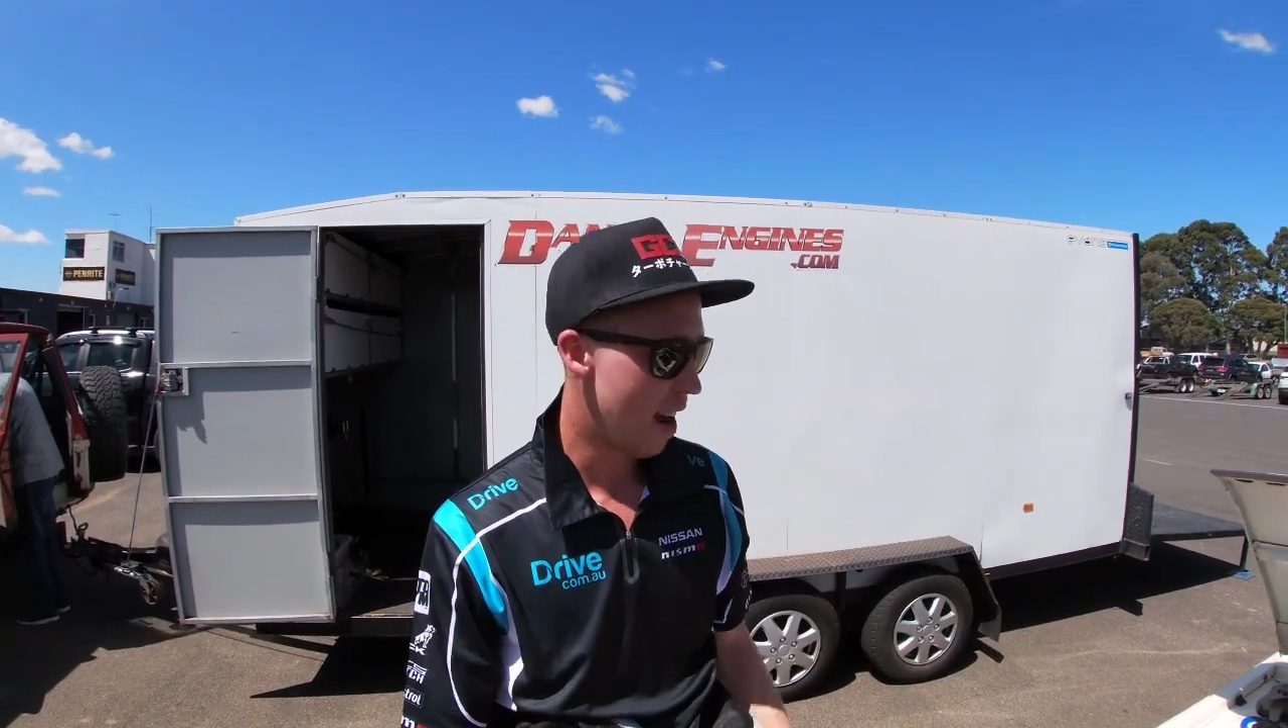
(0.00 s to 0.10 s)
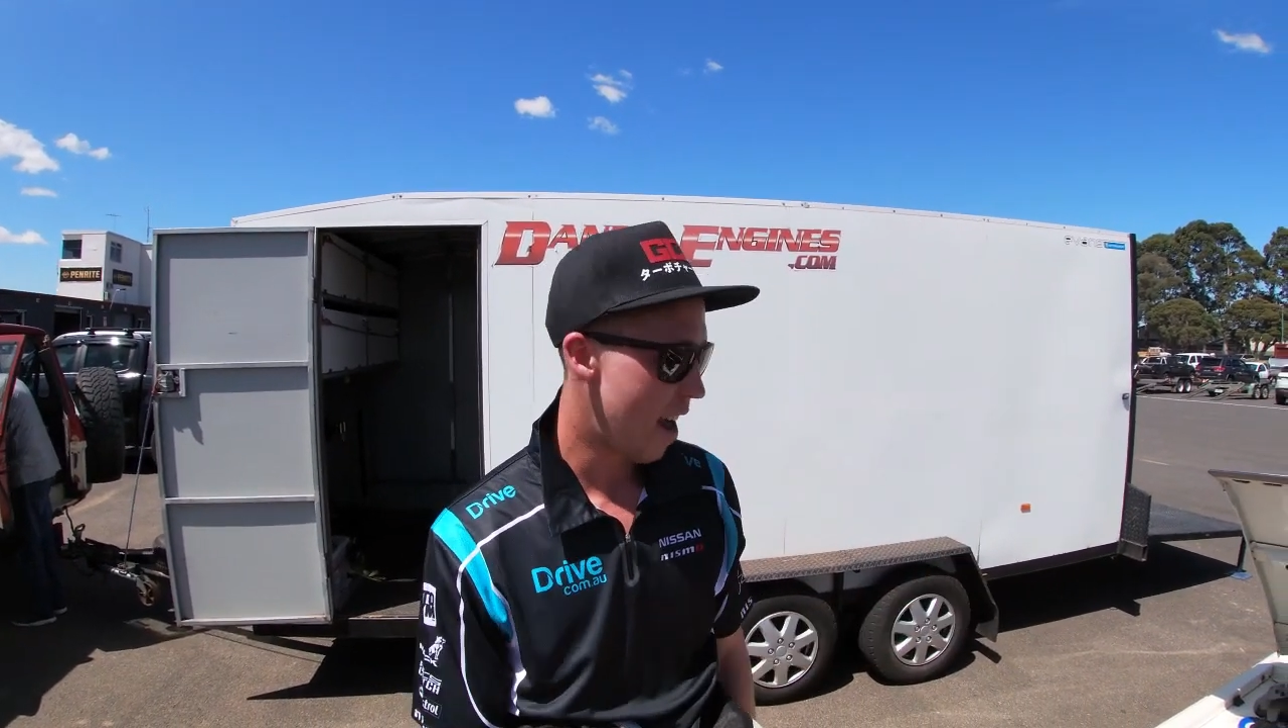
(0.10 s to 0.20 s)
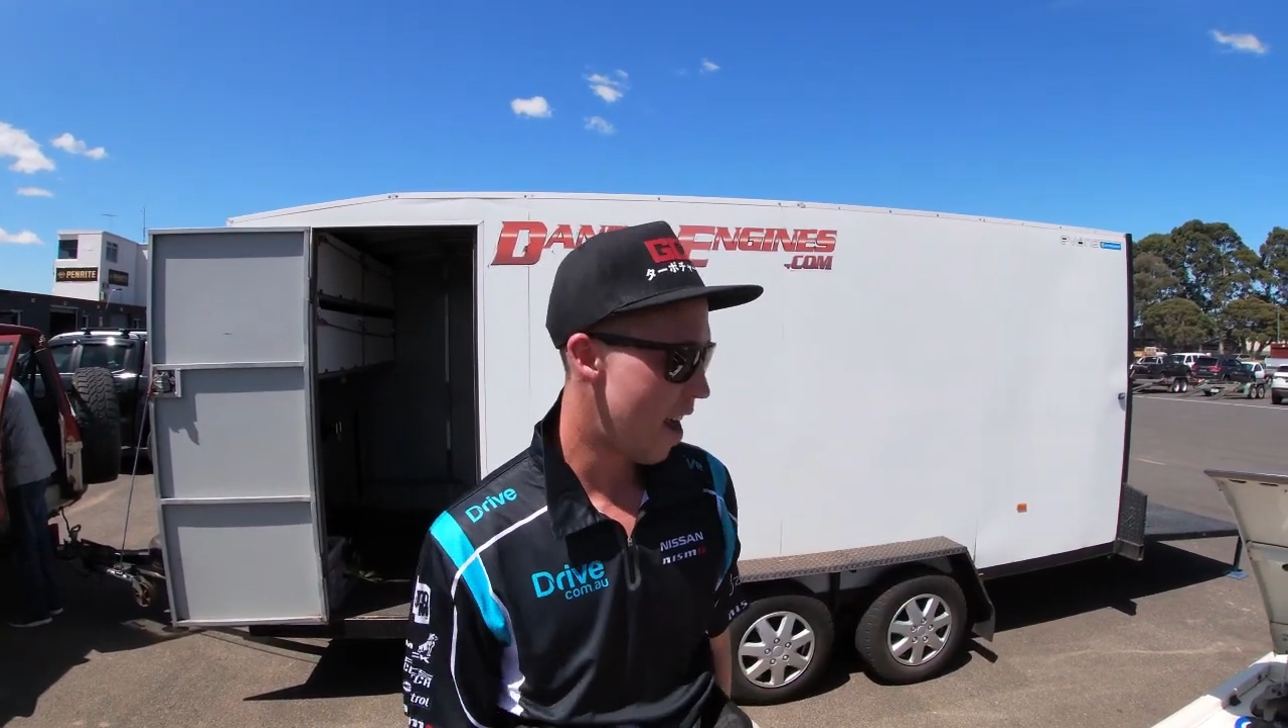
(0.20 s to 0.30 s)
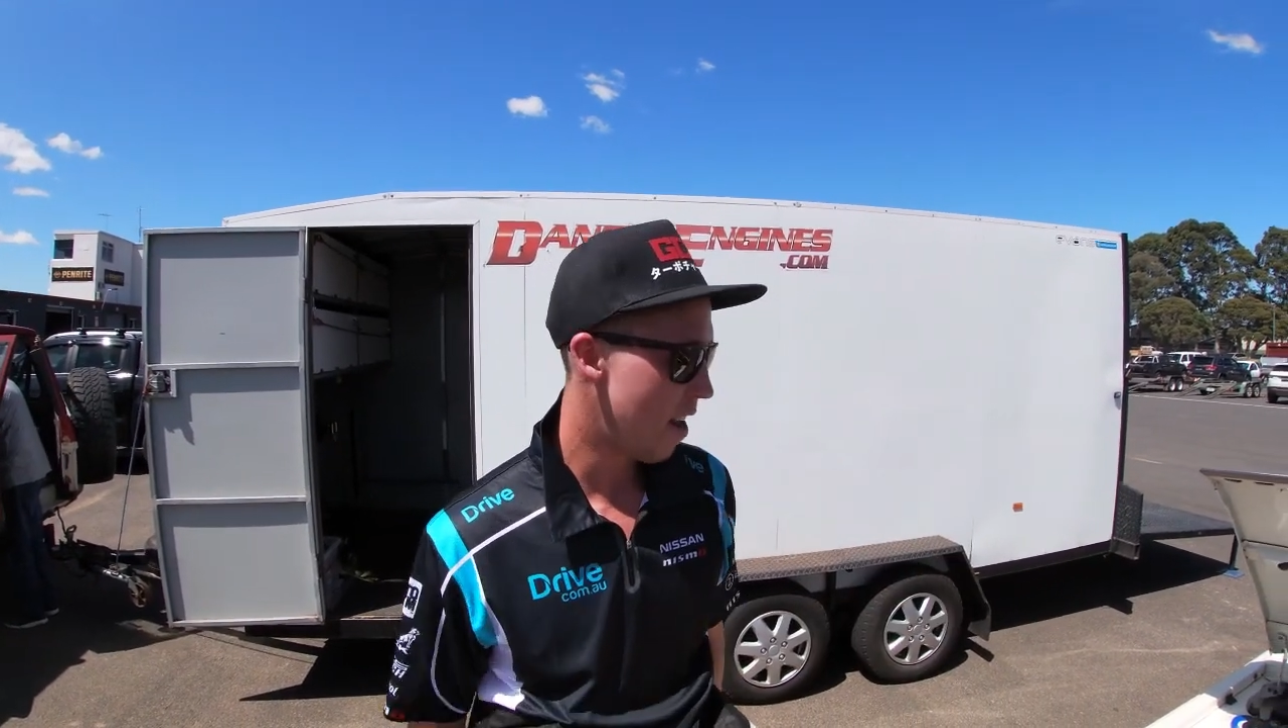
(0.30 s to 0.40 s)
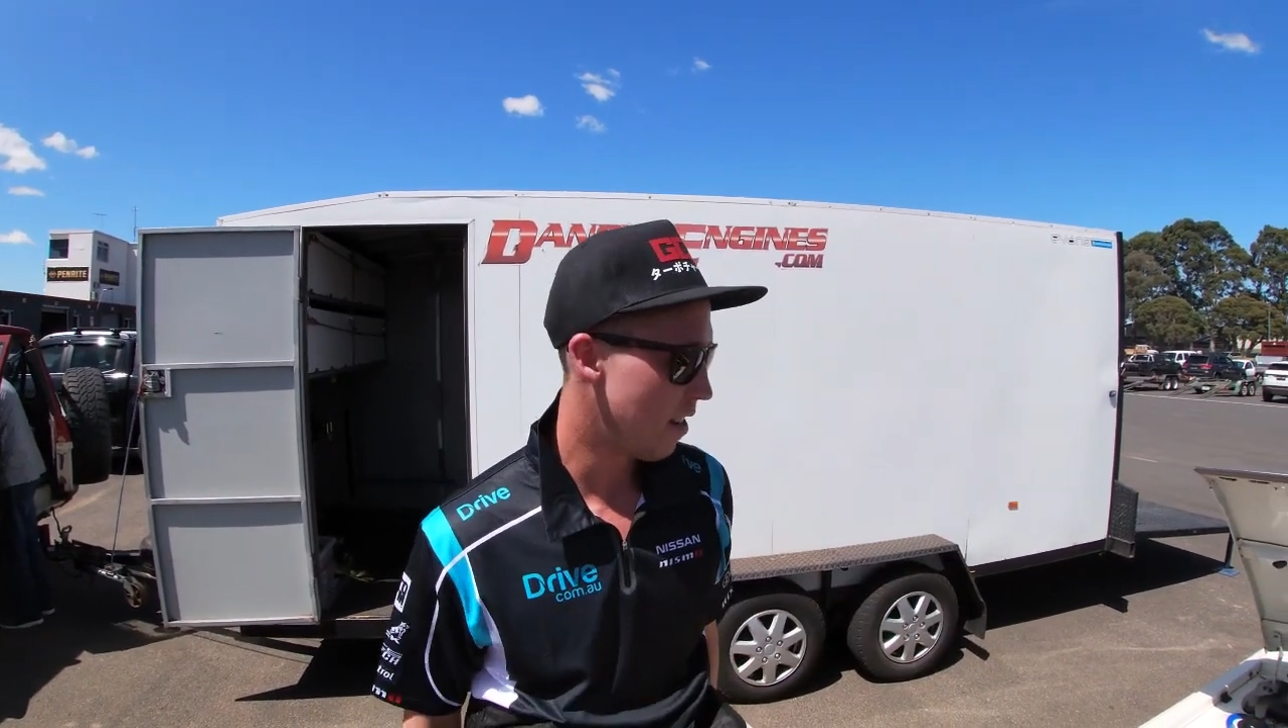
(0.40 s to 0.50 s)

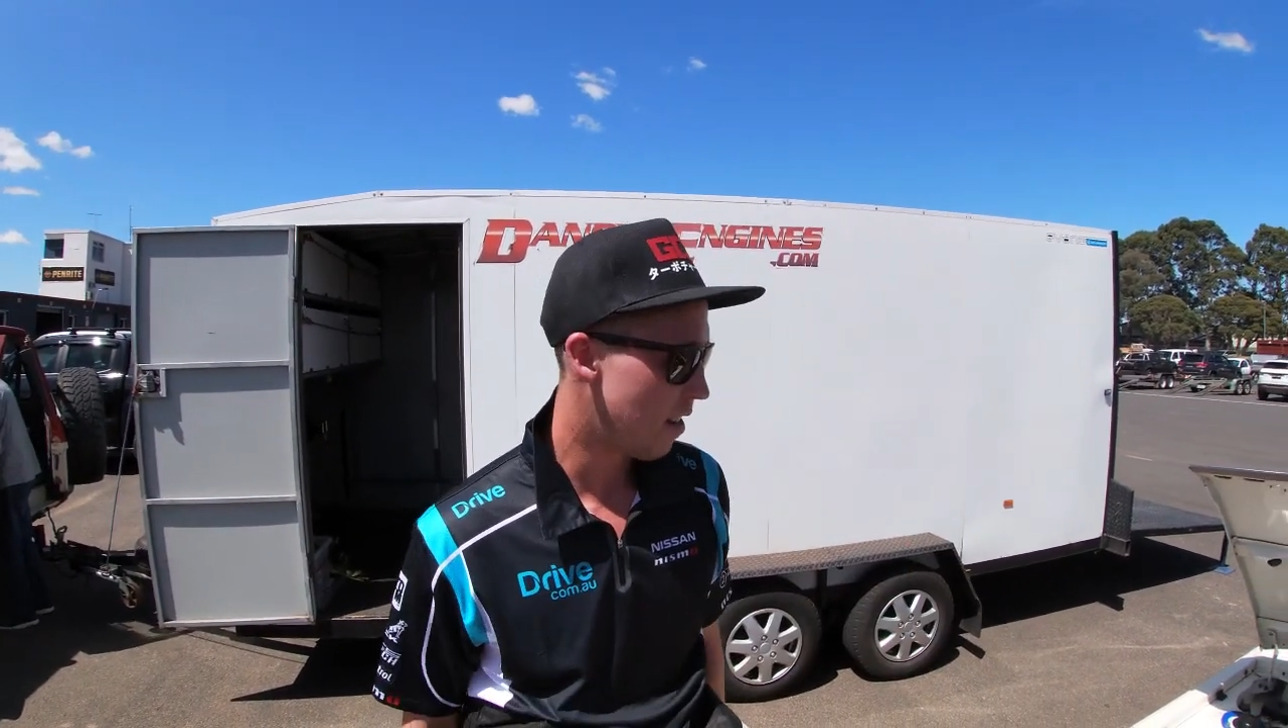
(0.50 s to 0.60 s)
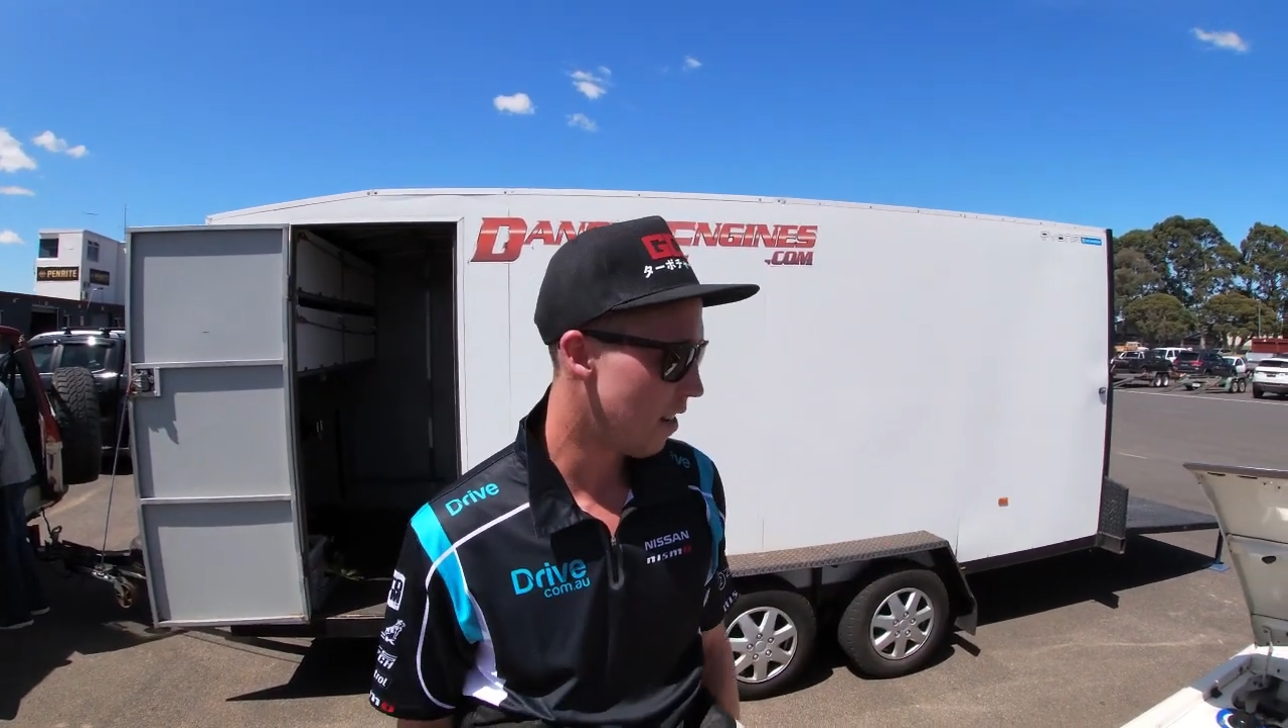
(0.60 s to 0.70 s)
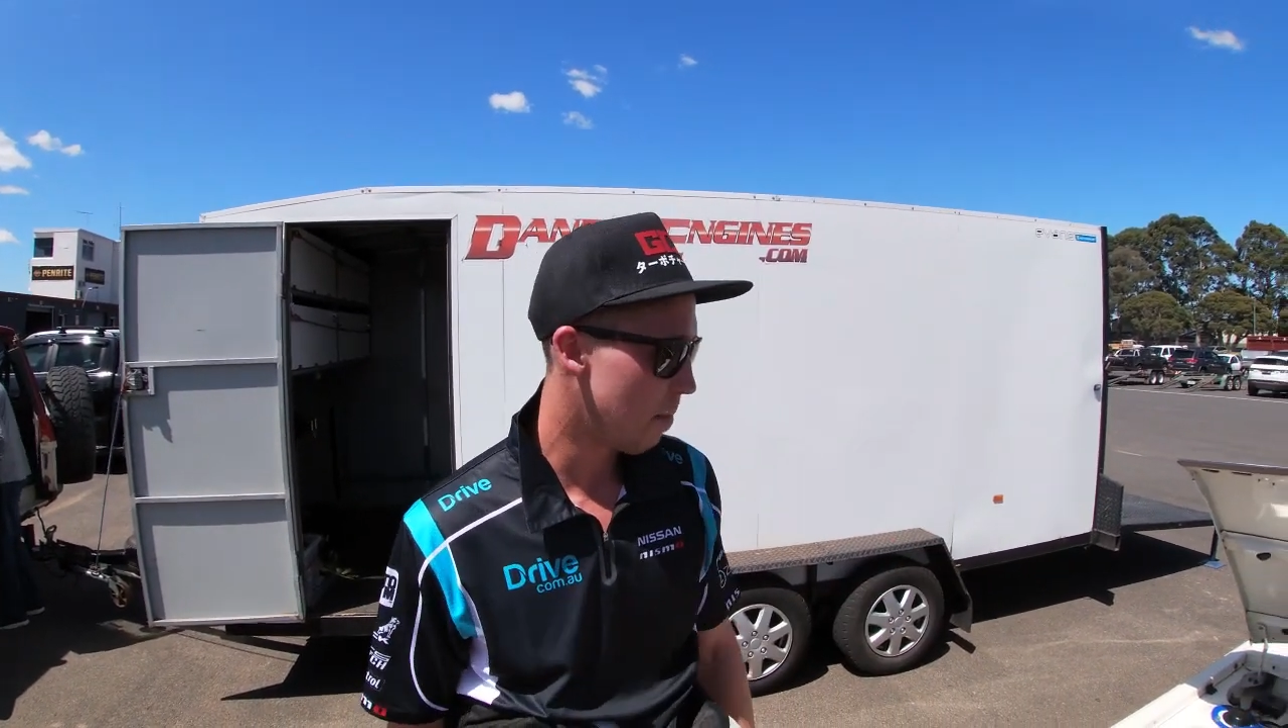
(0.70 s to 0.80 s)
and